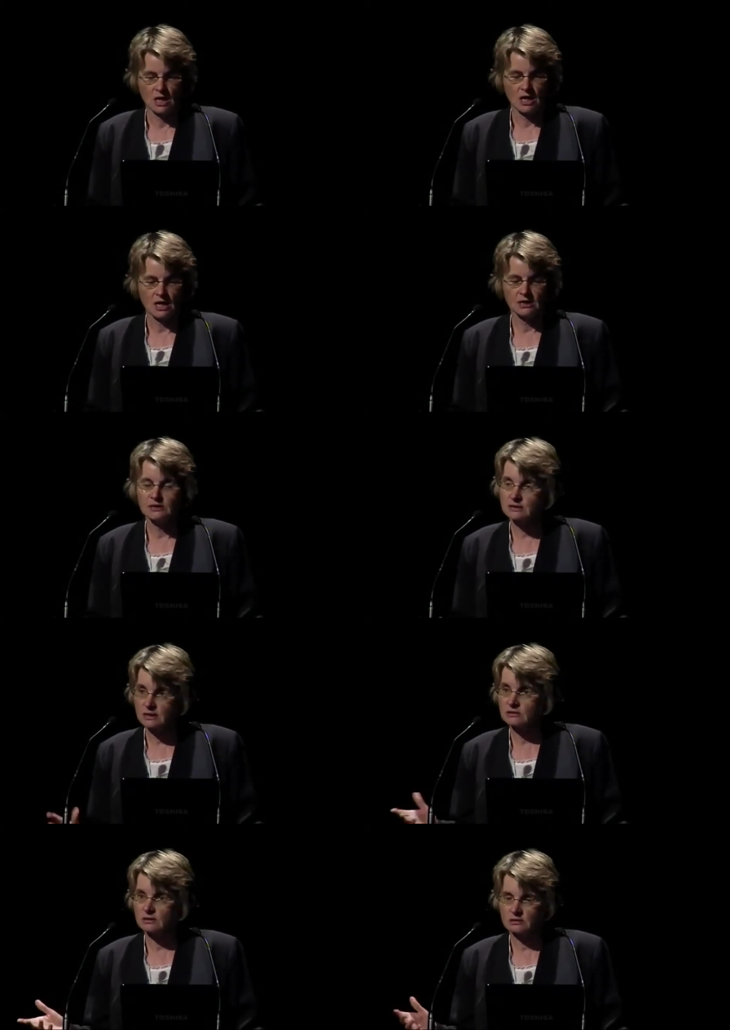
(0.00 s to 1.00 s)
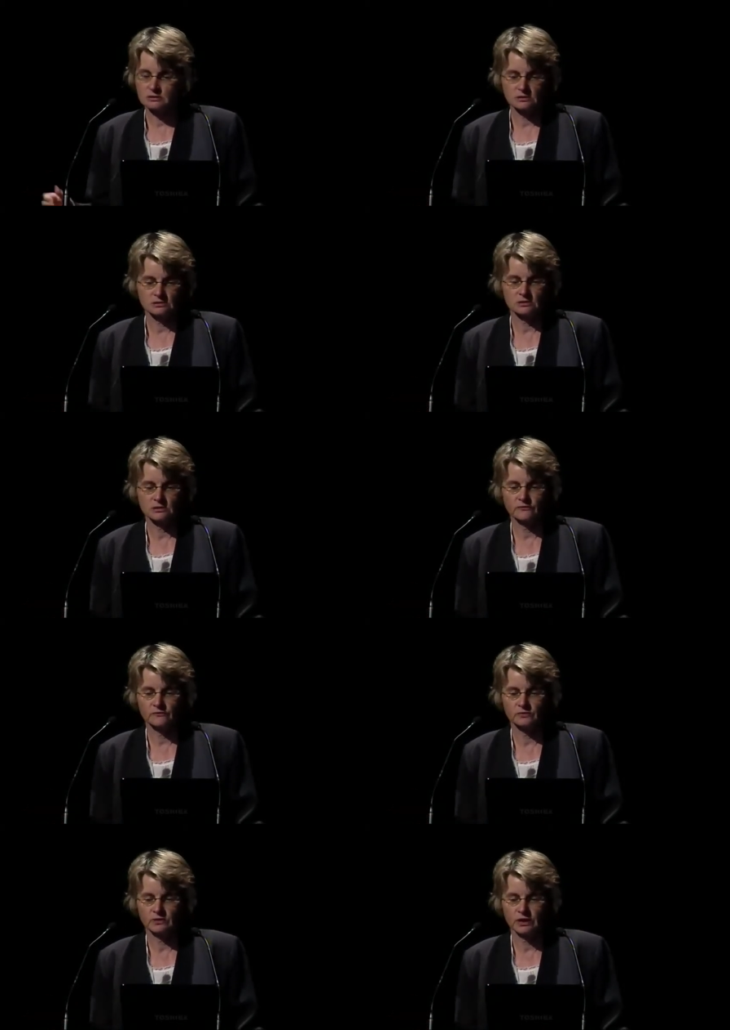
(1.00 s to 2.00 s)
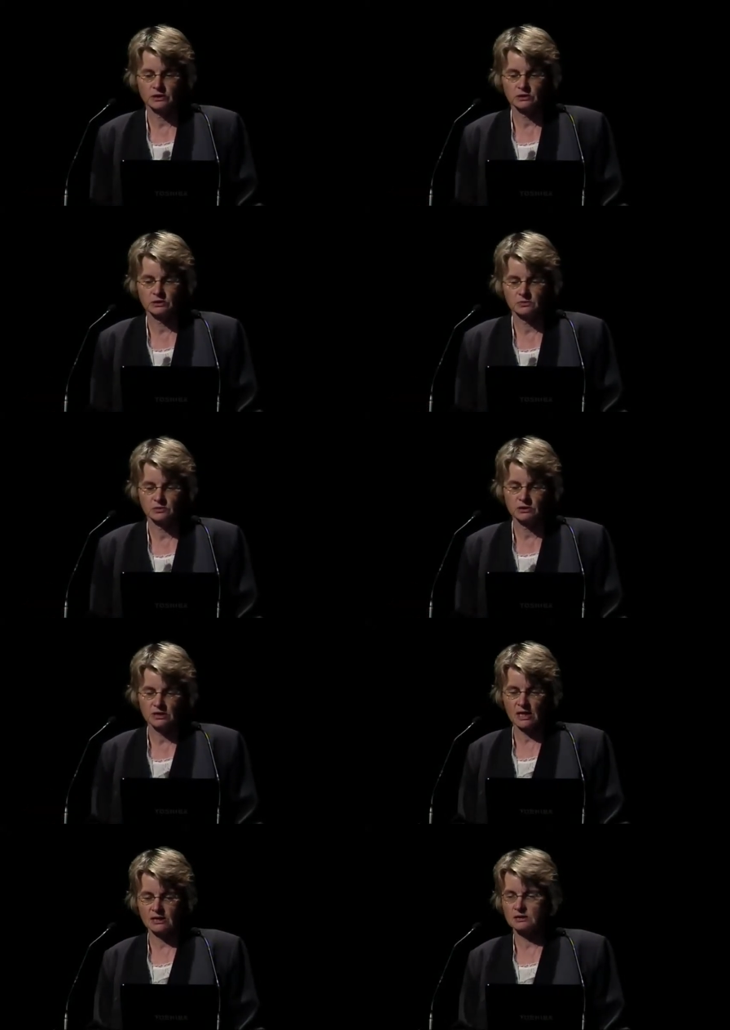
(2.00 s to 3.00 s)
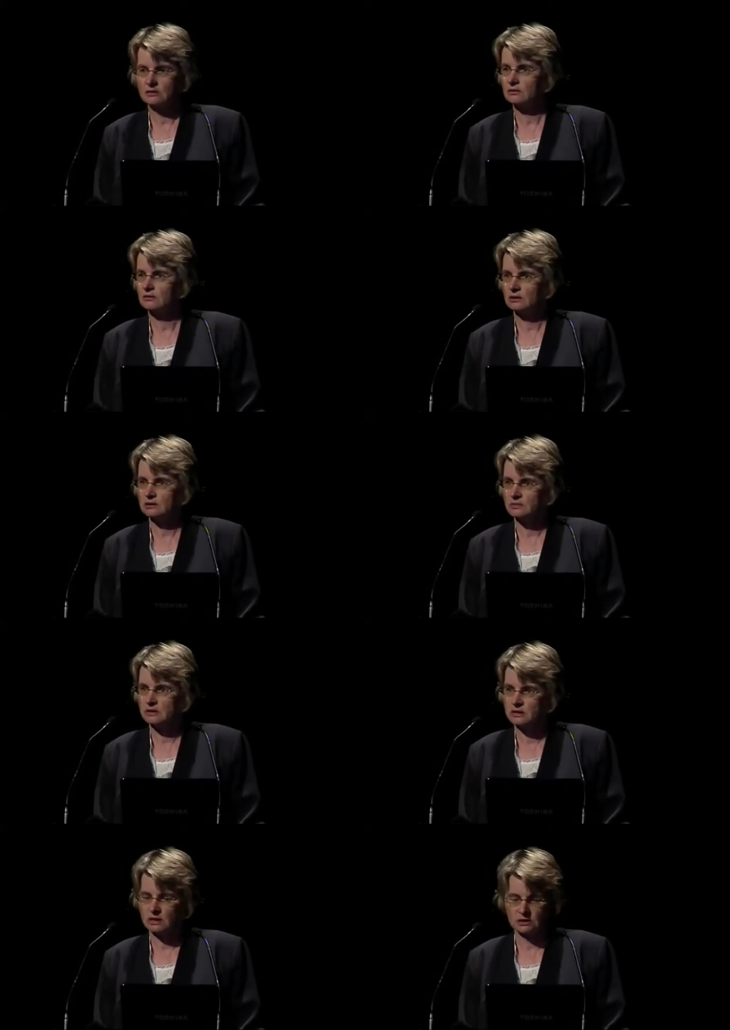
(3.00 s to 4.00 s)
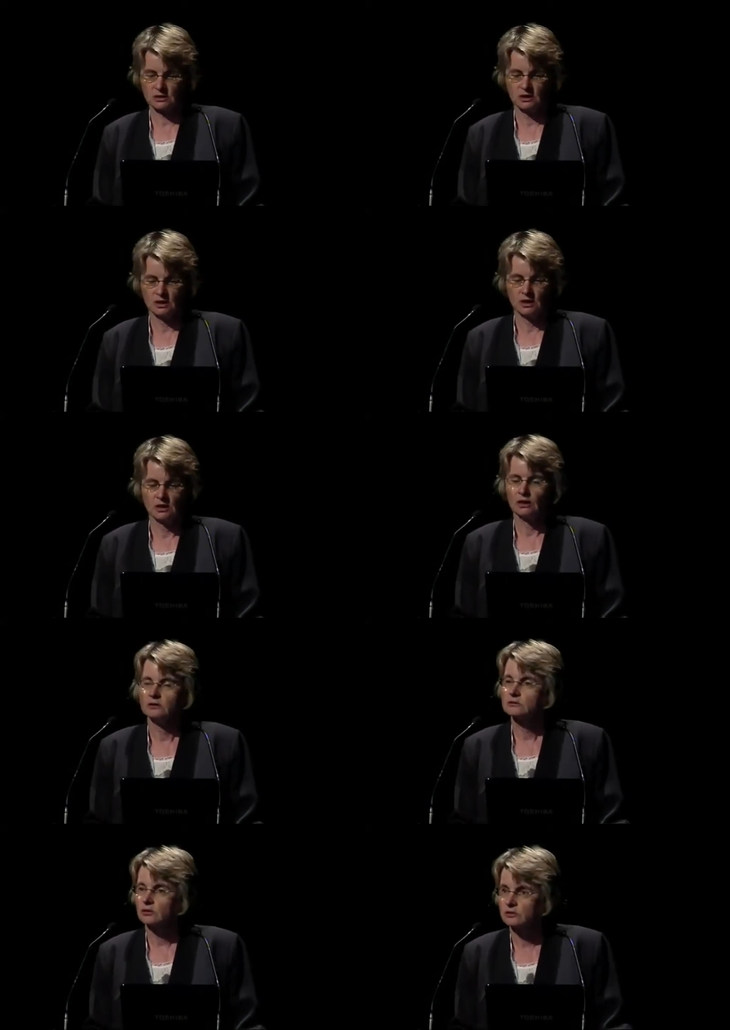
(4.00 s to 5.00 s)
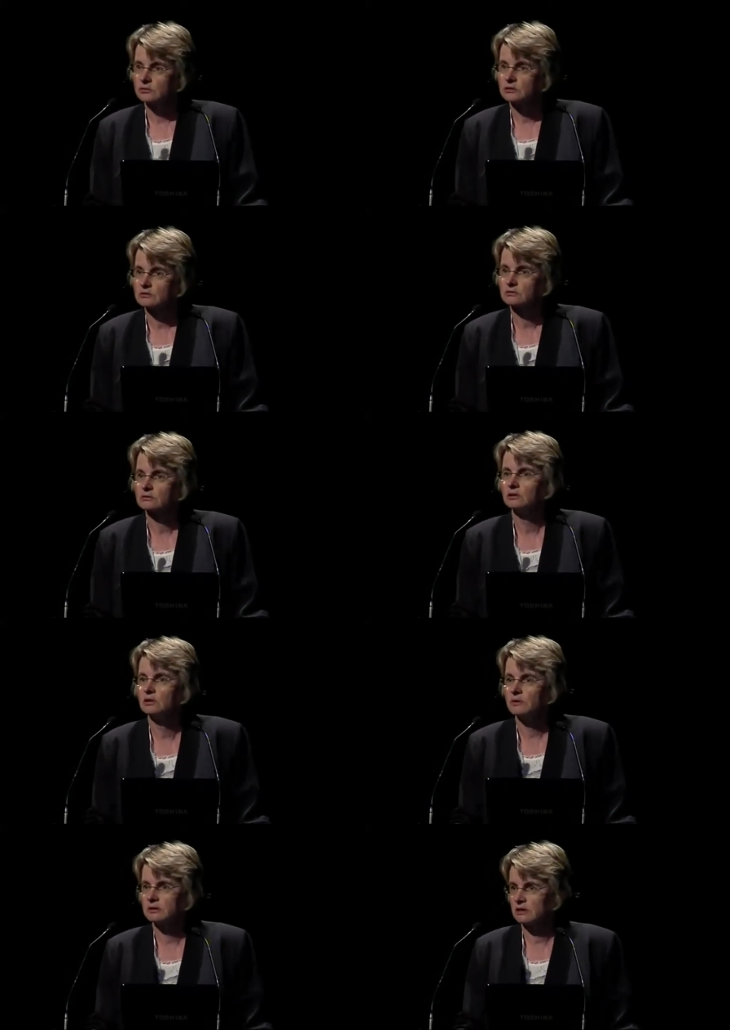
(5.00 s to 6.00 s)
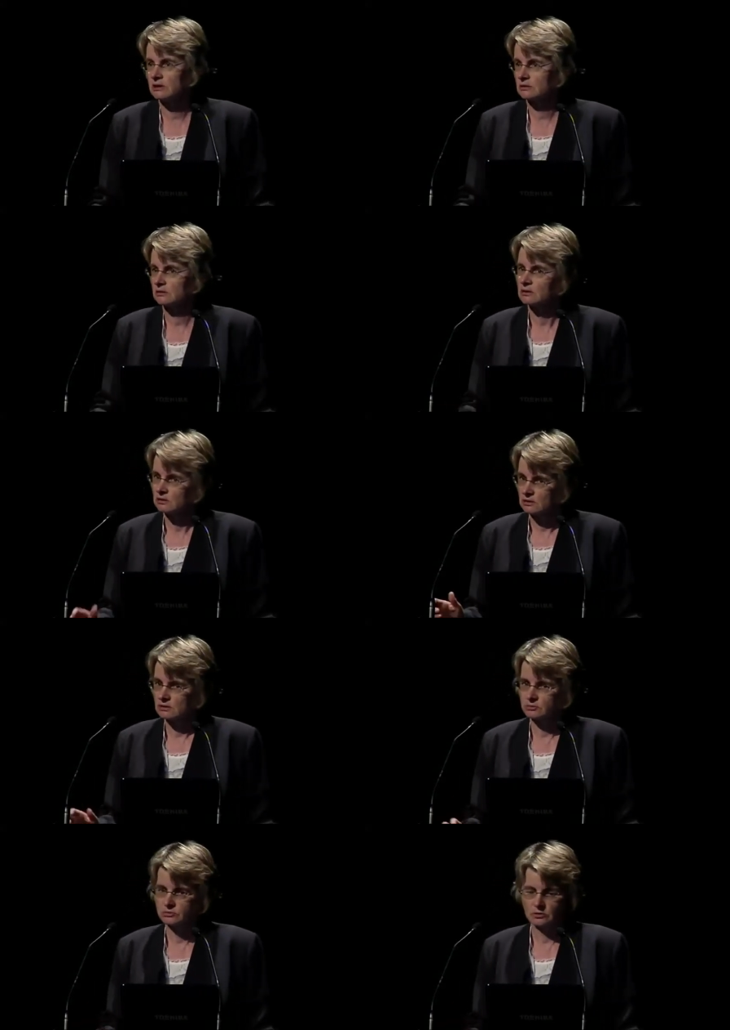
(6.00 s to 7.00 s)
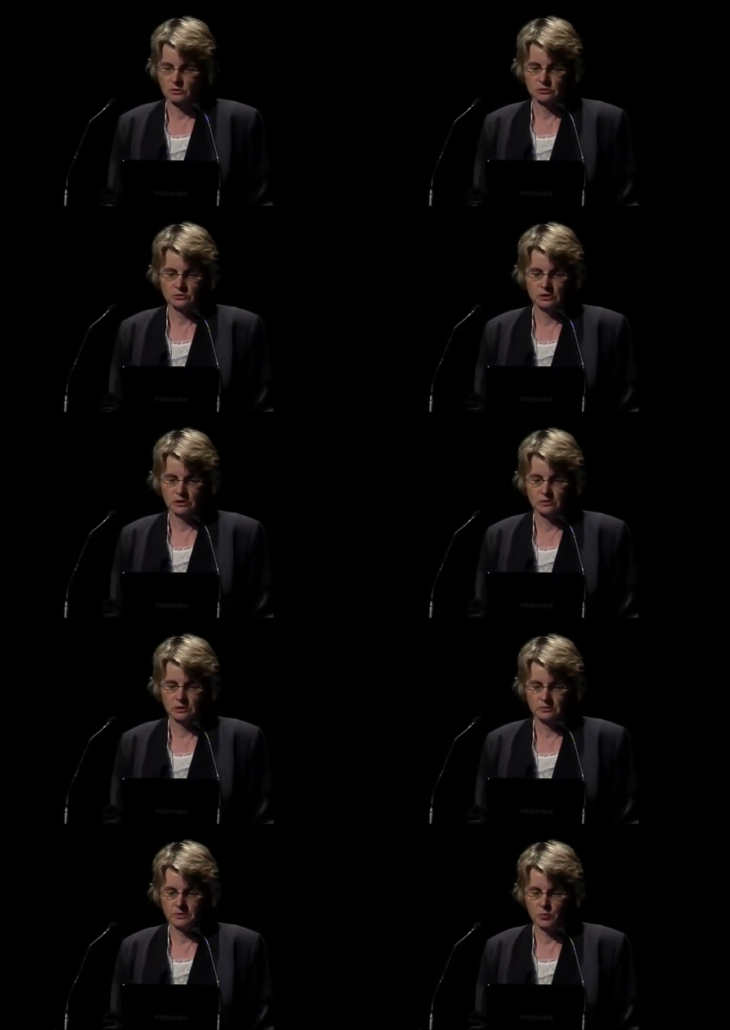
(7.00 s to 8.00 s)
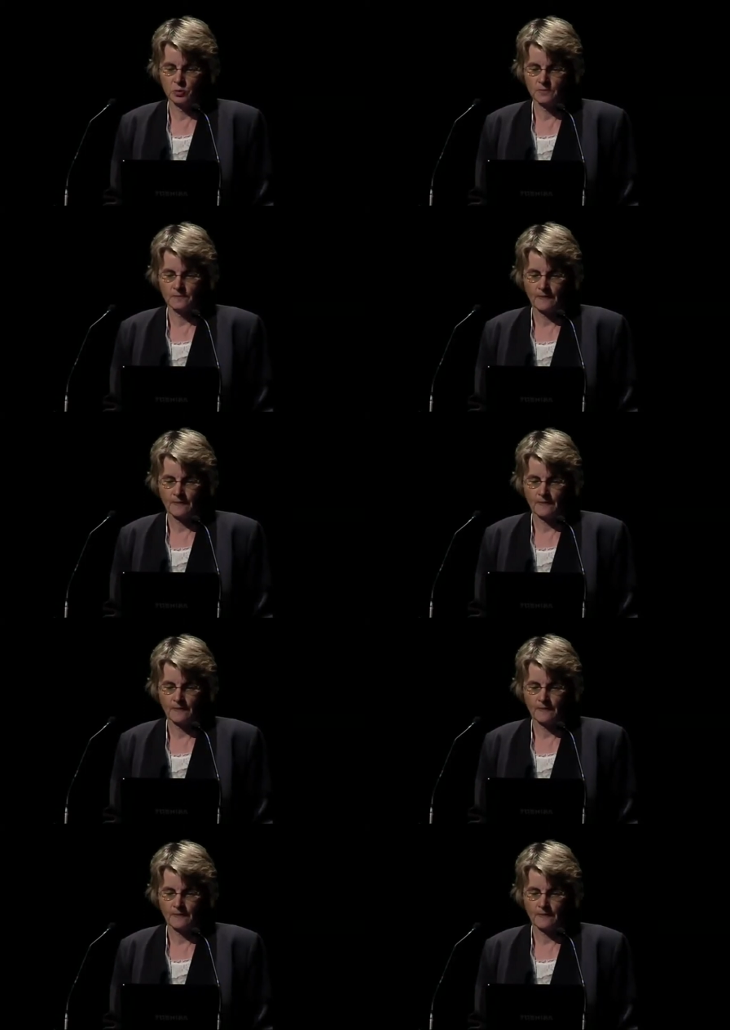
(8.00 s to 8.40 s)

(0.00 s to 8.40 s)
And he said this there's a different relationship between data and its metadata and documents and their metadata. And we'll go into that a little bit more.